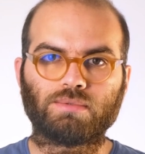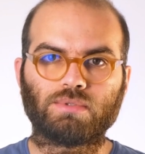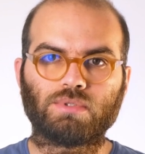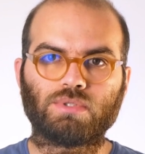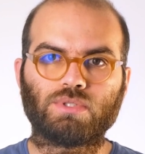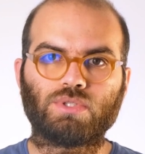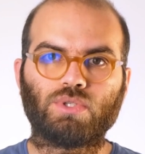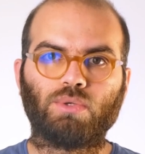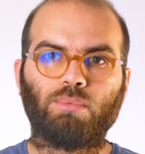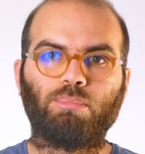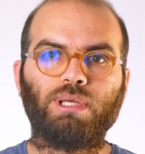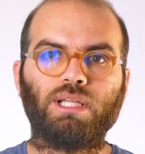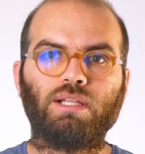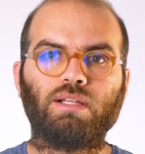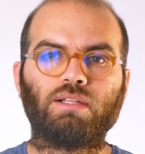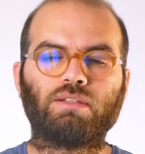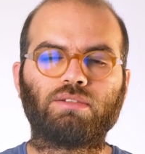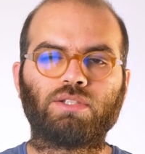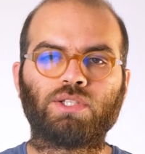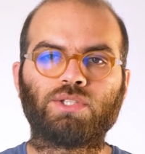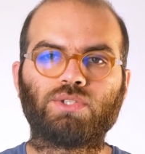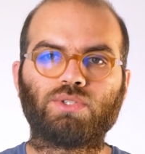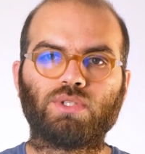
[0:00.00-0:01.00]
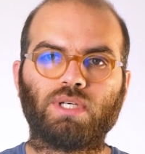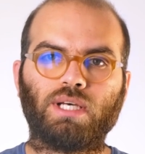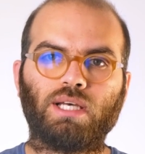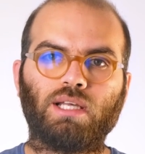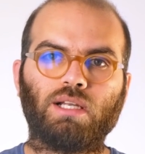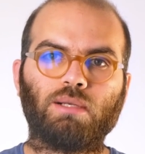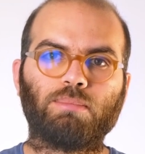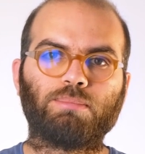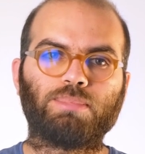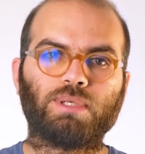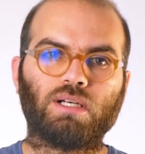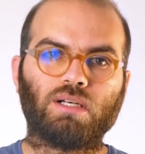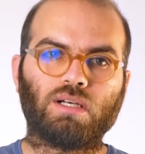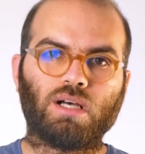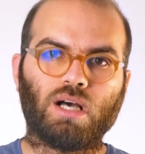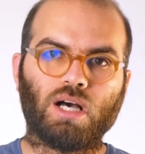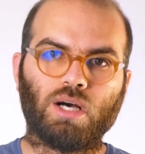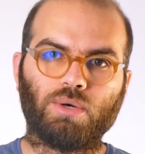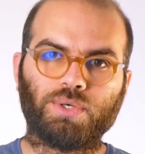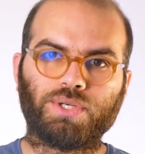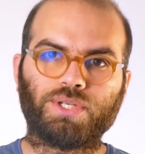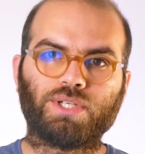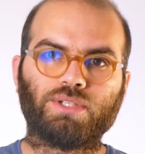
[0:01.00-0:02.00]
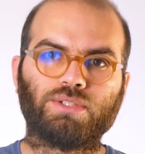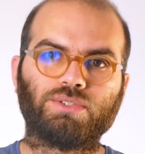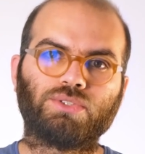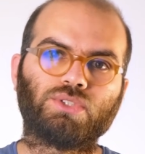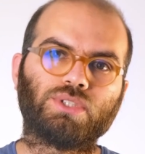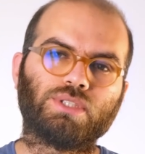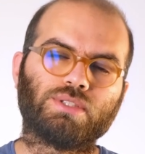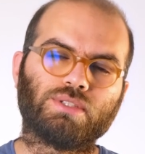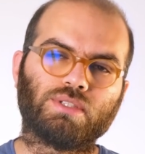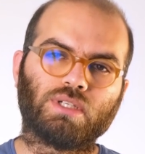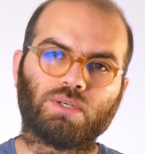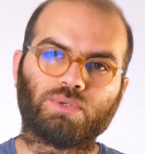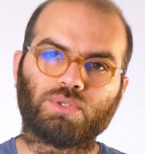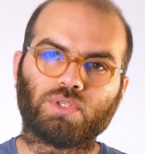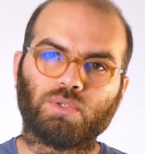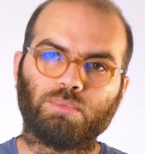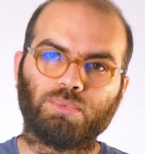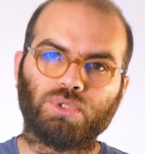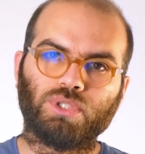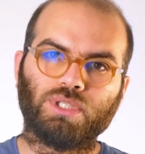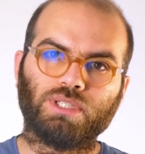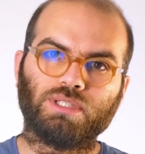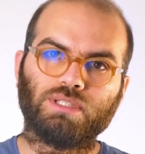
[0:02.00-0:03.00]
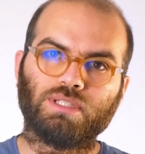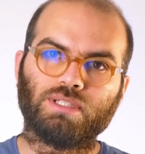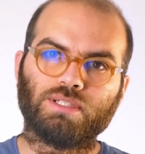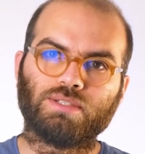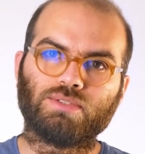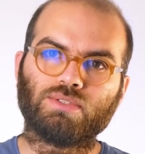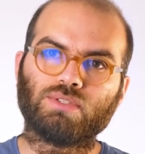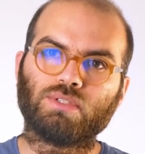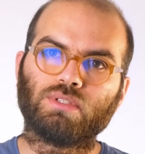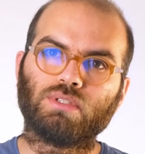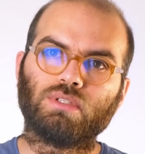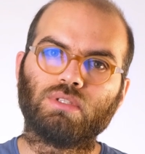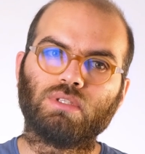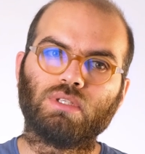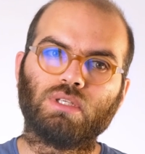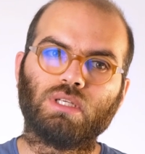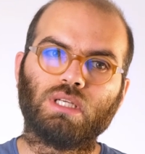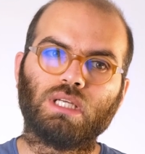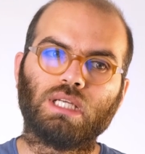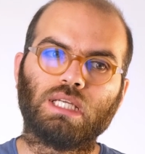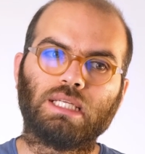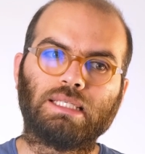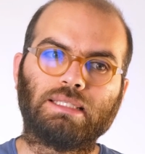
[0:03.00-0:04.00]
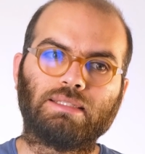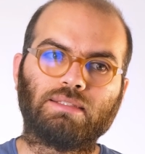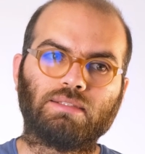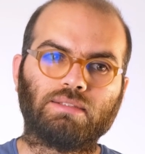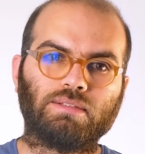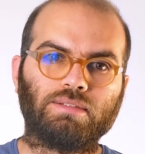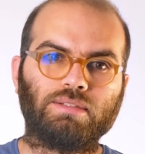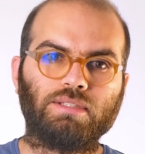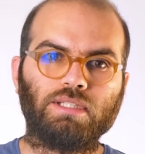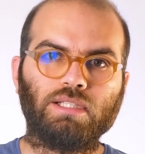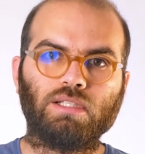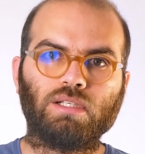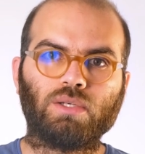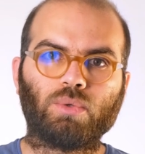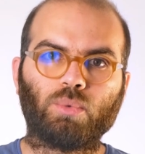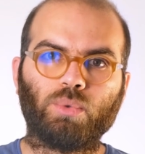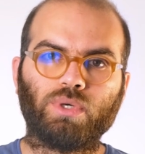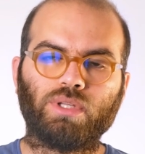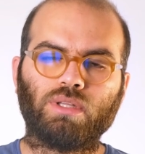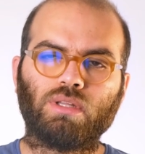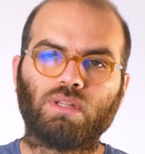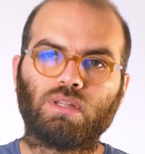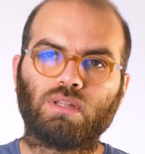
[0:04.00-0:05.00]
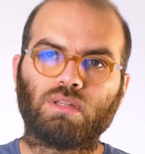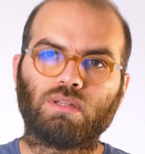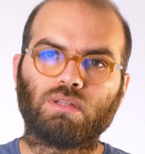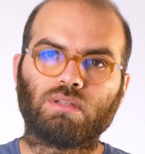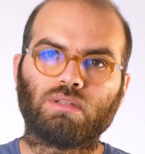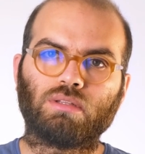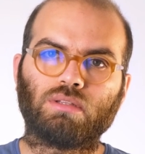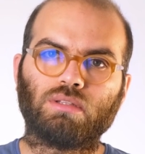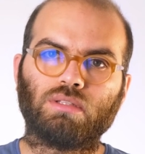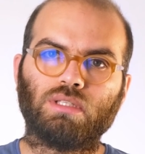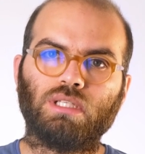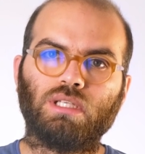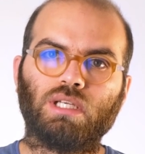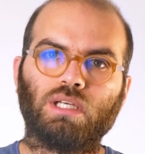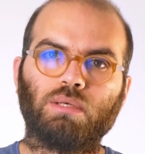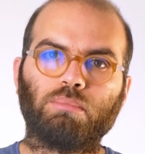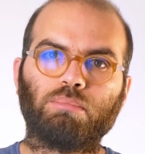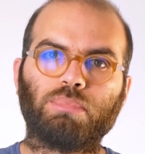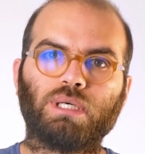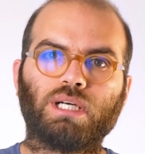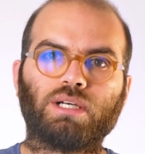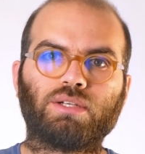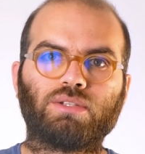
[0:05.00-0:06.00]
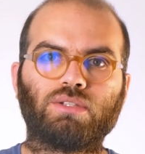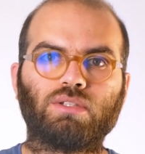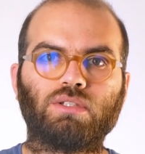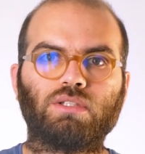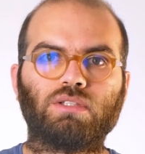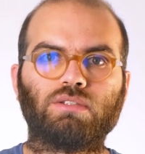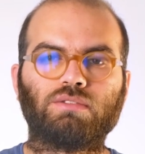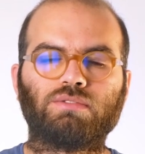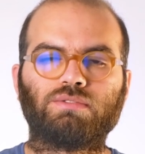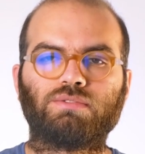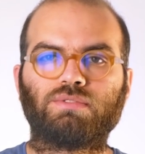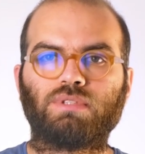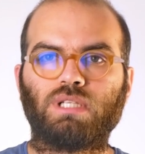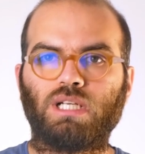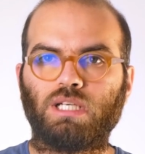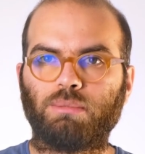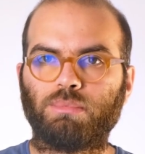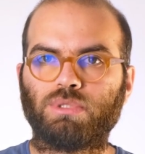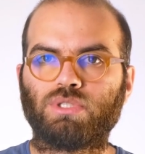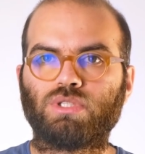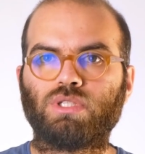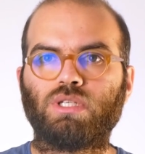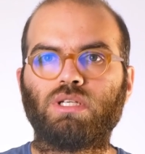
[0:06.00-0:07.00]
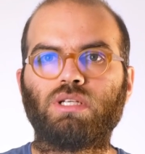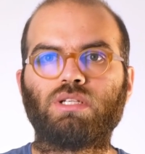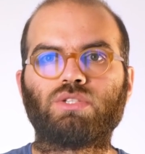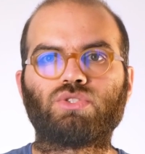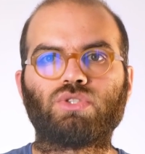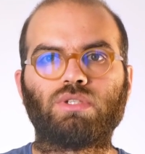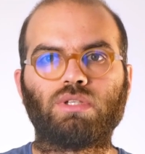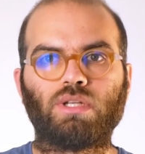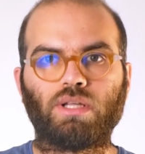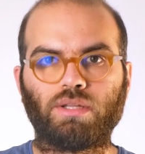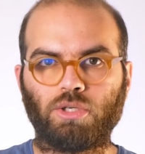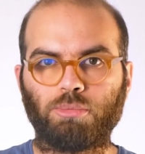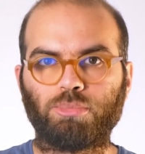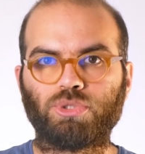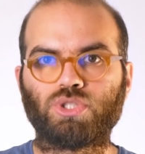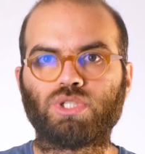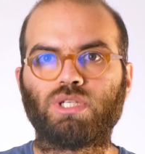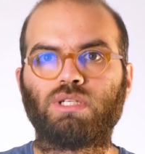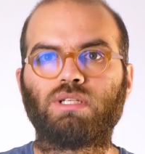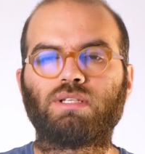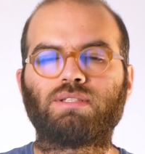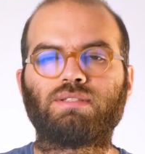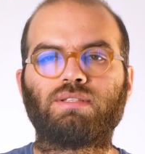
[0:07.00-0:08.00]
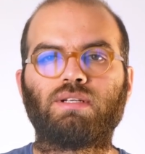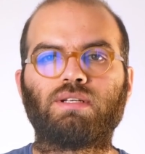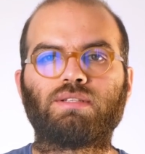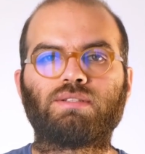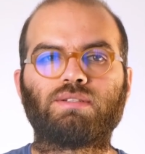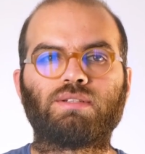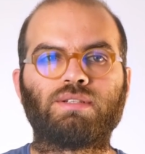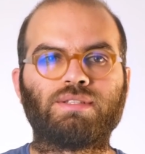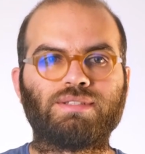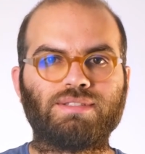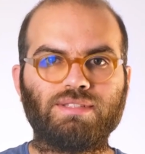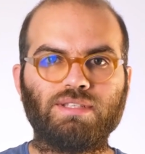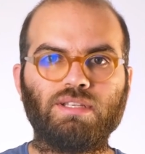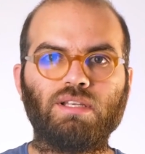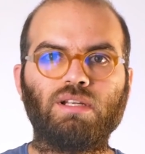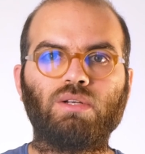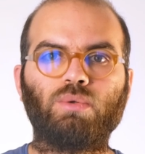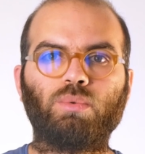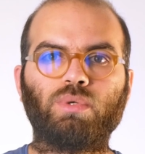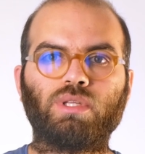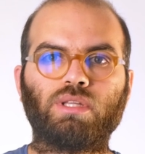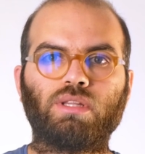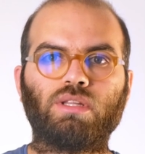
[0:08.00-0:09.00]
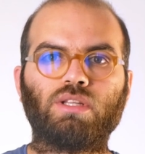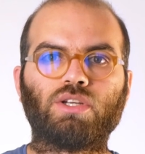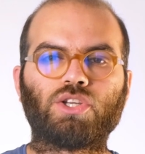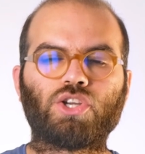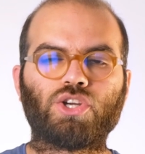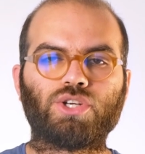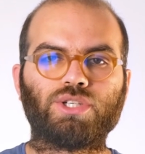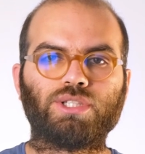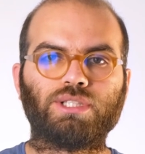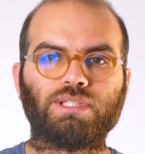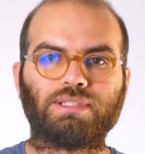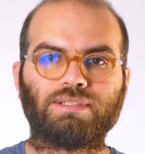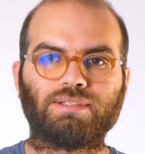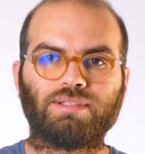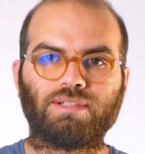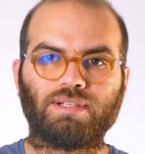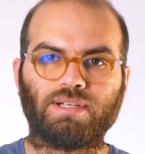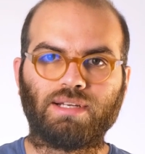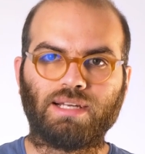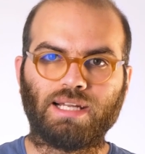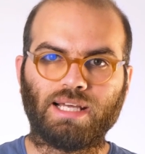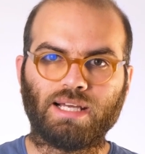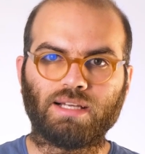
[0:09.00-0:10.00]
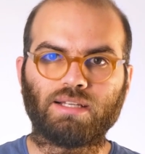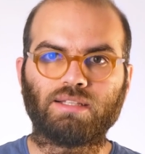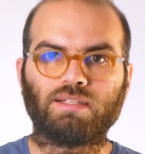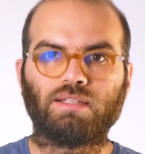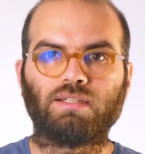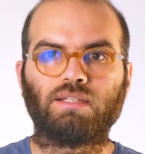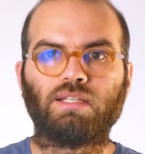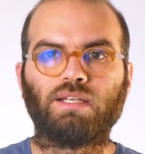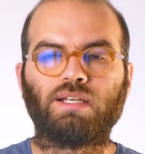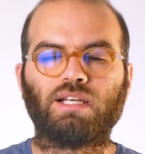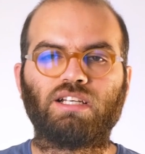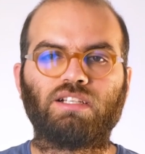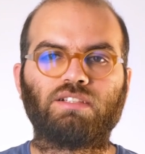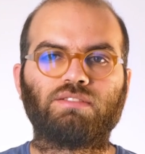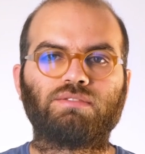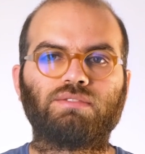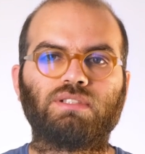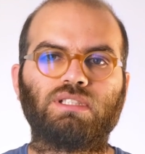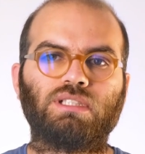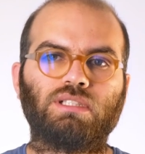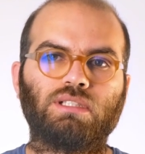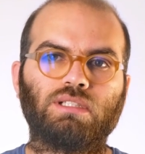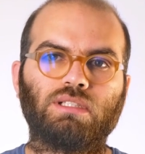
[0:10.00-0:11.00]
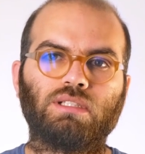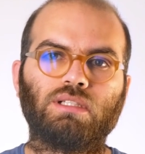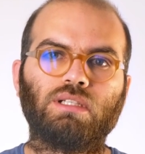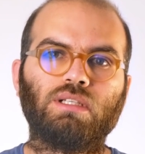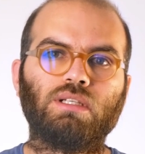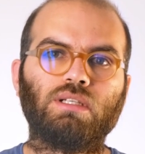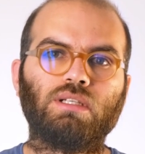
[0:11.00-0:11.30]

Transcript: So built to help our countries and our communities deal with the impact of climate change and anthropogenic stressors, deal with the current lack that they have in